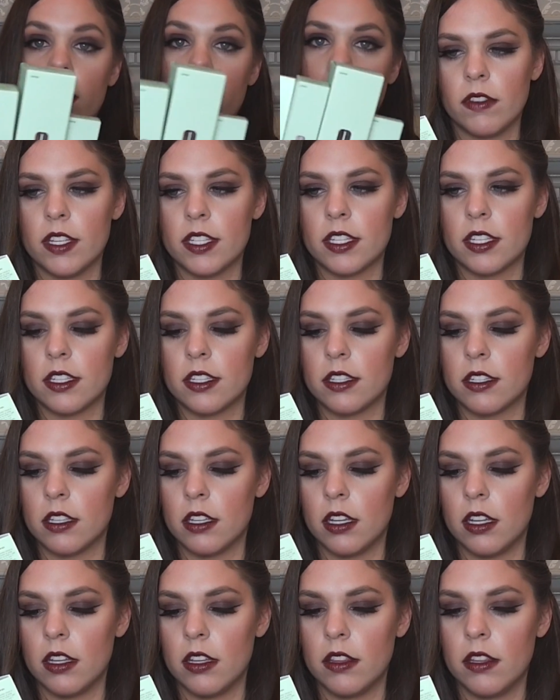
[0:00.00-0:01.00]
This is
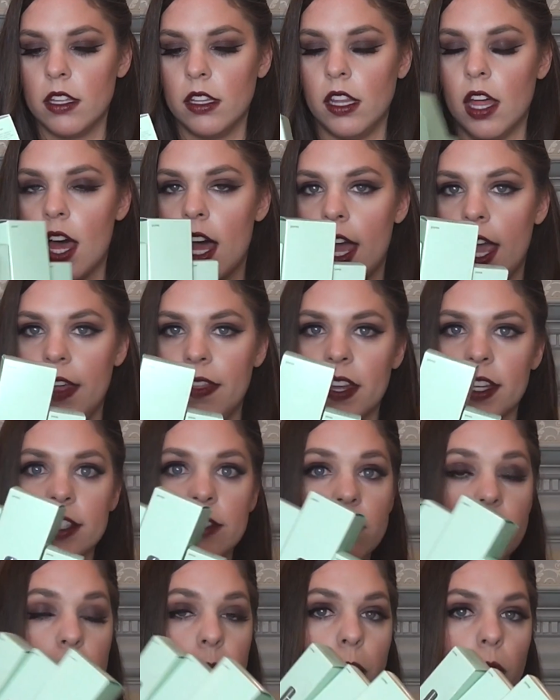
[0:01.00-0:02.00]
the line
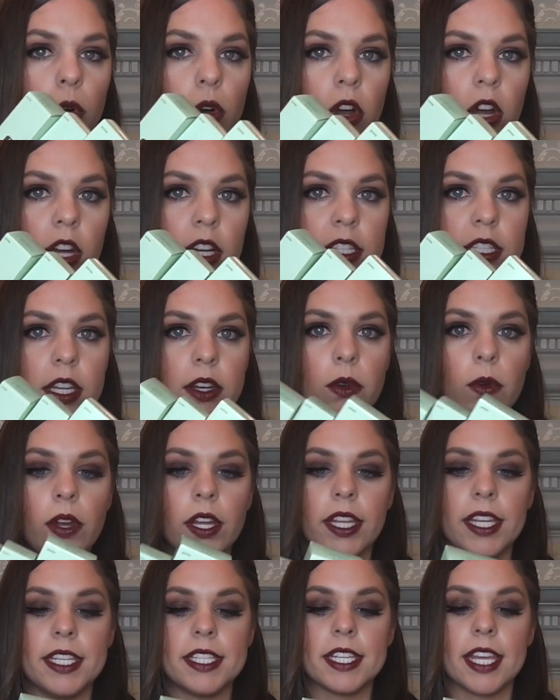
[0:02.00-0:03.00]
that's for pores and
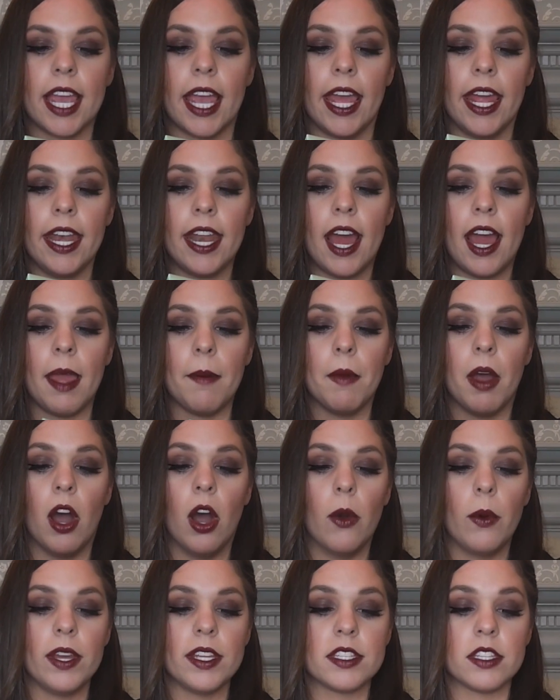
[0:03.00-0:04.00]
oily skin. I'm
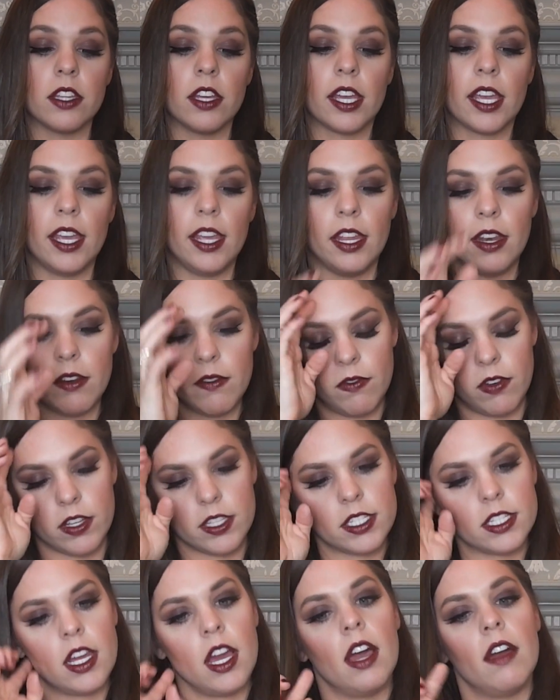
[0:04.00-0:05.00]
always looking for
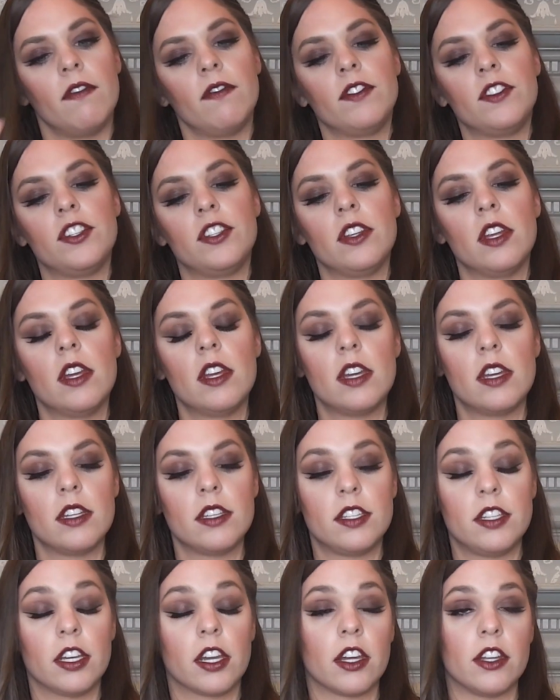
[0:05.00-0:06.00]
stuff
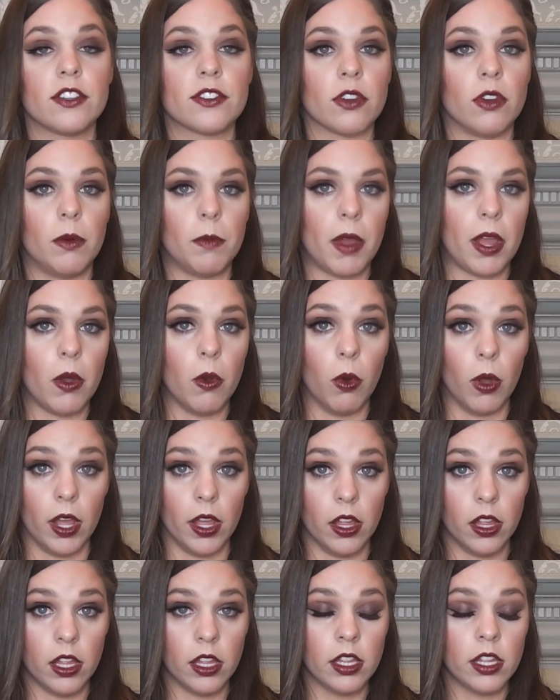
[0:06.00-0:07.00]
to control my
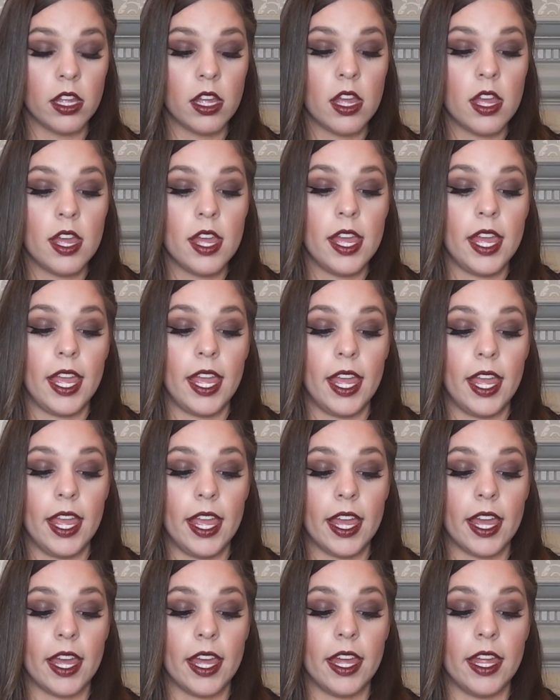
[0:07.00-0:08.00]
oil,
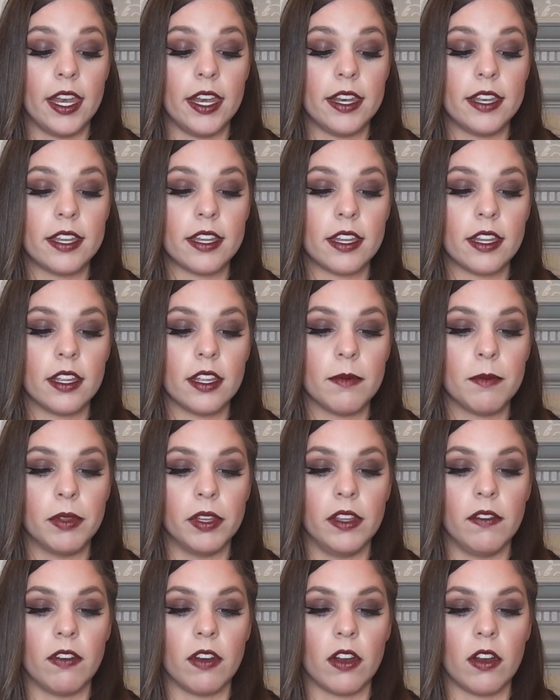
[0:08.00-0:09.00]
and
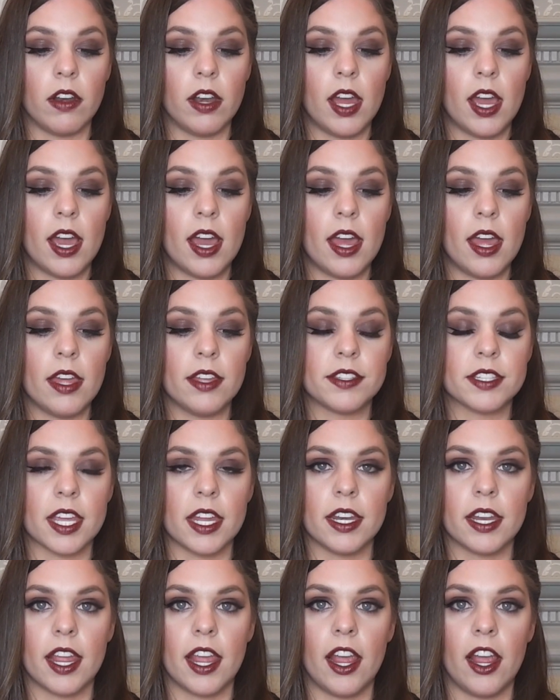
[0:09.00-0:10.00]
believe it or not,
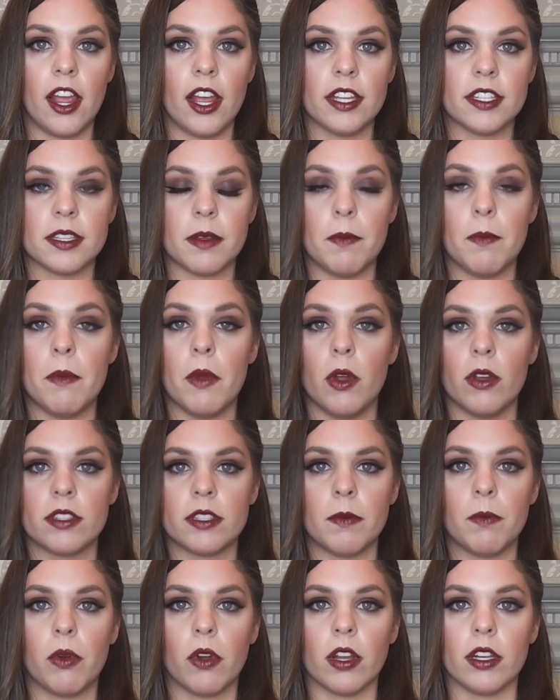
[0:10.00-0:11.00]
skincare is the
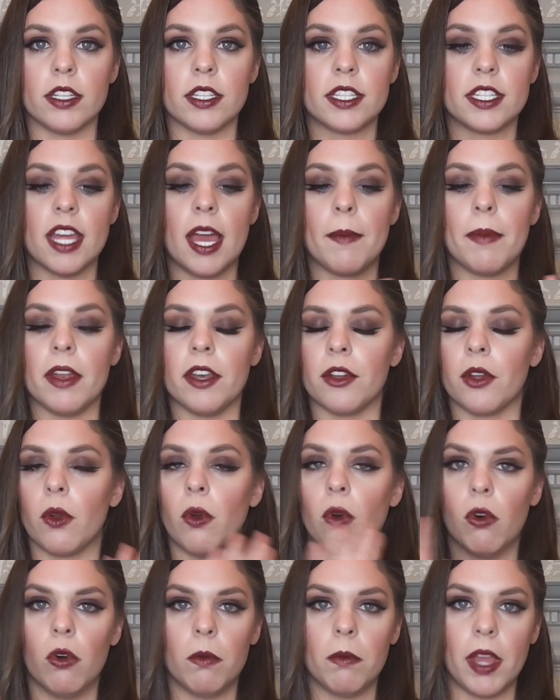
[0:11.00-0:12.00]
most important step in your
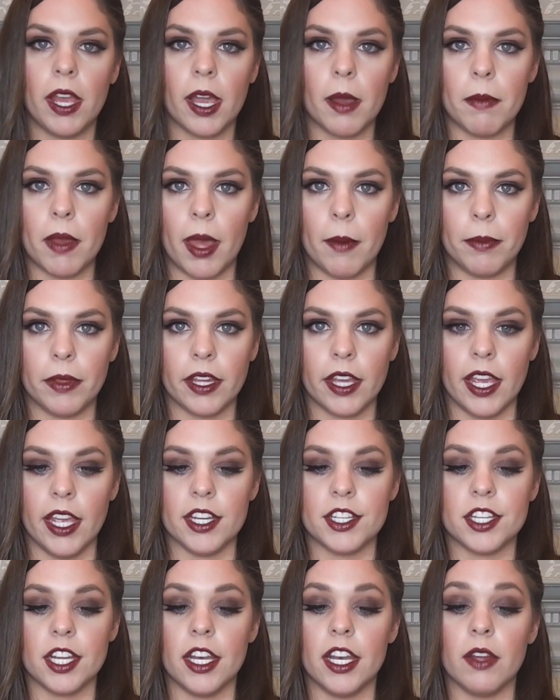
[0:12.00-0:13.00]
whole makeup
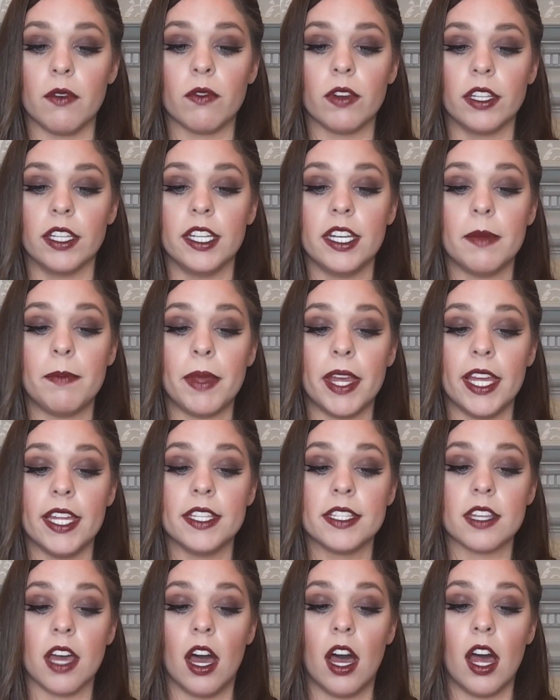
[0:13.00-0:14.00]
application. It really
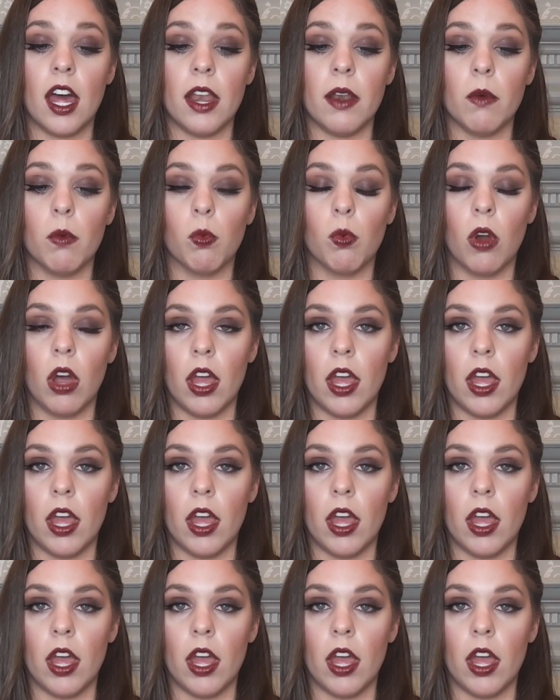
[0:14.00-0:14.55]
depends on